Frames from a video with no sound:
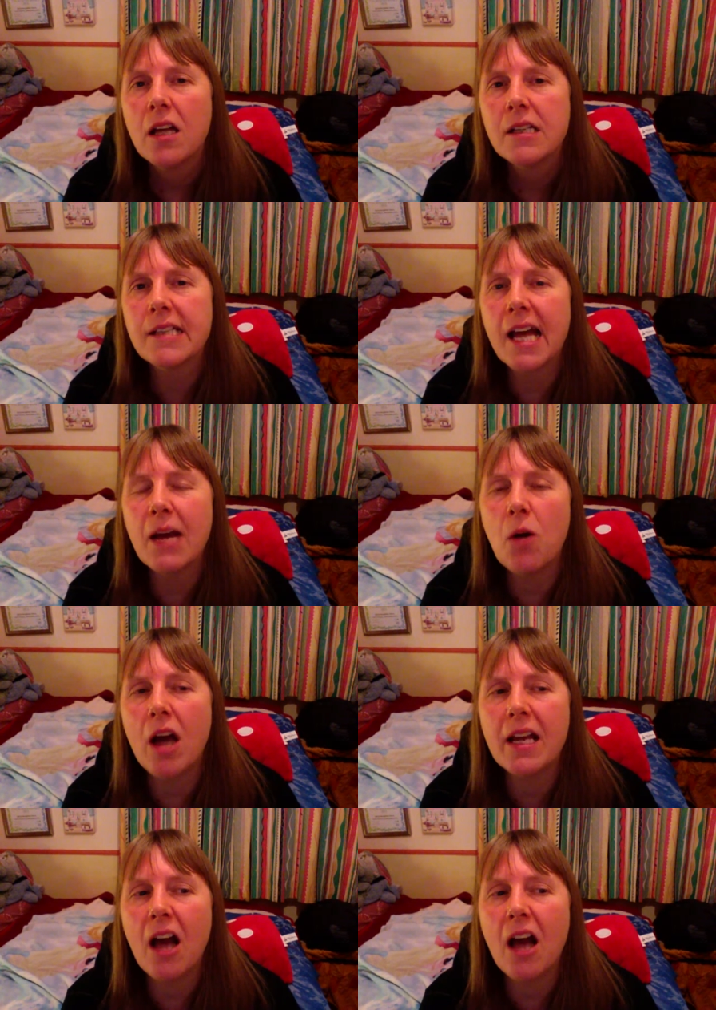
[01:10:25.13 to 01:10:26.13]
So
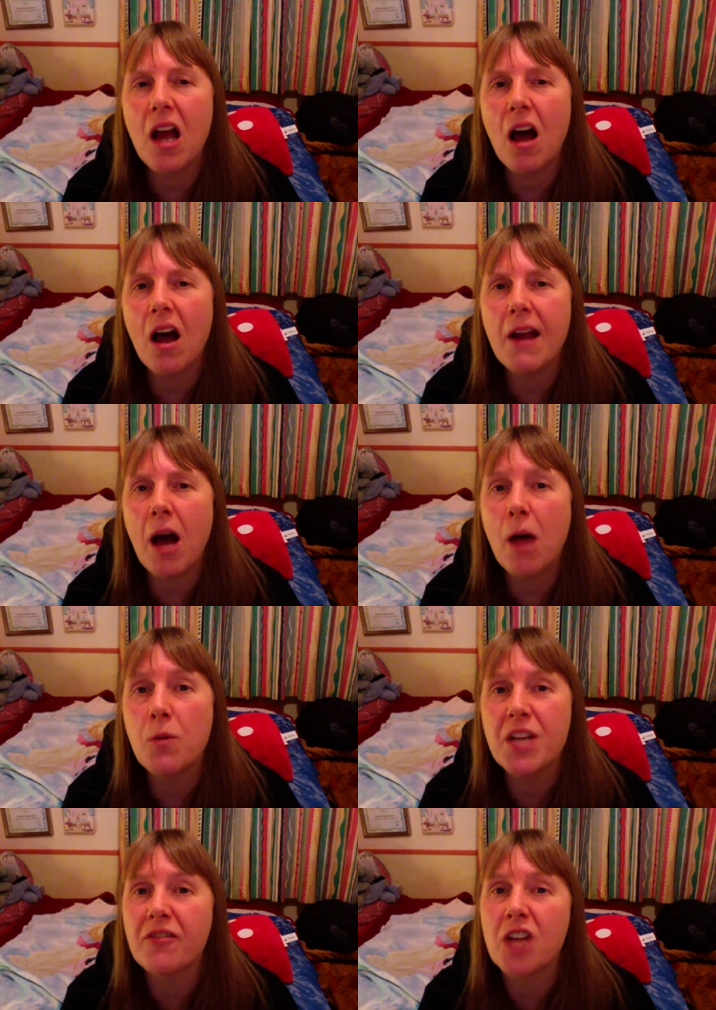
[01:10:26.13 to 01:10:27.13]
I
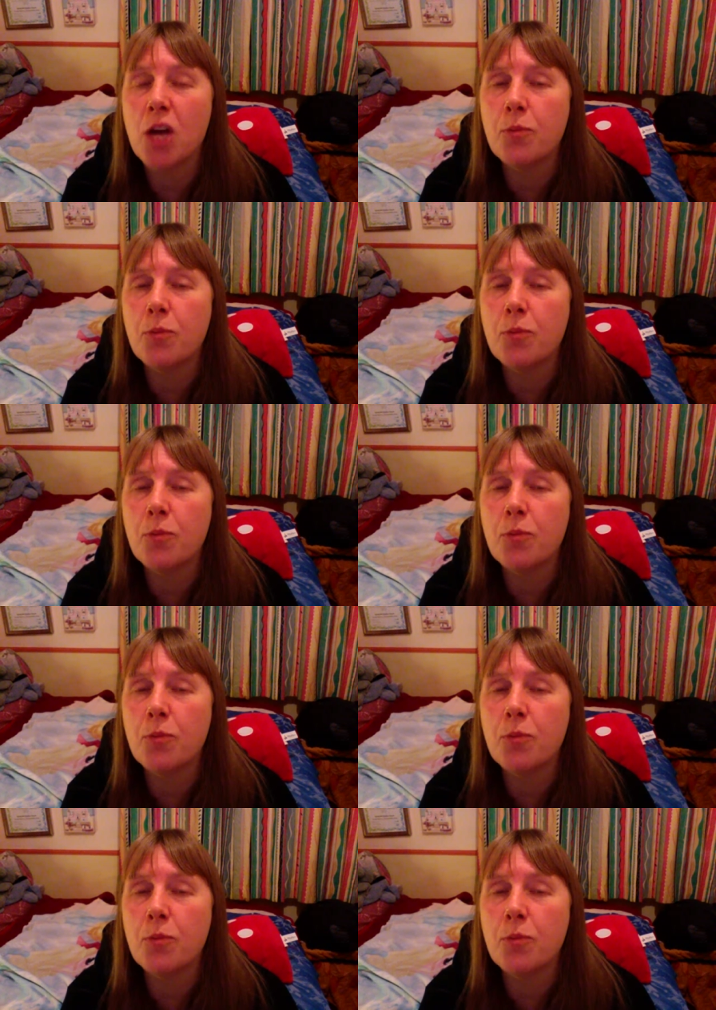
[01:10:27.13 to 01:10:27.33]
would have no